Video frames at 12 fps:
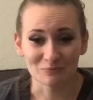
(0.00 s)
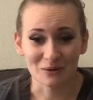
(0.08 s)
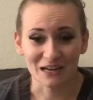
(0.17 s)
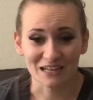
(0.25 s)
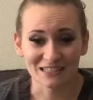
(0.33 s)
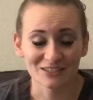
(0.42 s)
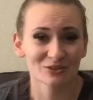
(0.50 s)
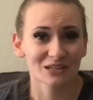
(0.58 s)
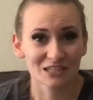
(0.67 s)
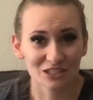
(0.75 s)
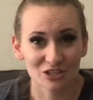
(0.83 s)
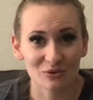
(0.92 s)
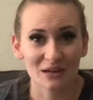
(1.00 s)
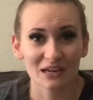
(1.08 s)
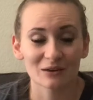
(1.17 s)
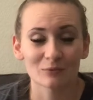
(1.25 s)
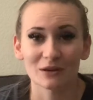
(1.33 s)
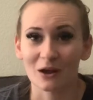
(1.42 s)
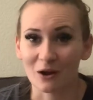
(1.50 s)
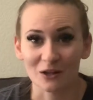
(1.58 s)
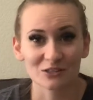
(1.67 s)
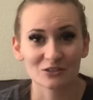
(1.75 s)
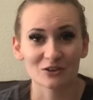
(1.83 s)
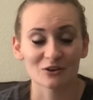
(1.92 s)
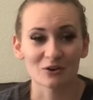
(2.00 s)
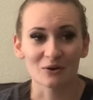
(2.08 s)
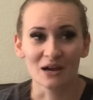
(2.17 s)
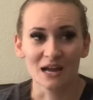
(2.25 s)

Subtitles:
but you can do it. We all do.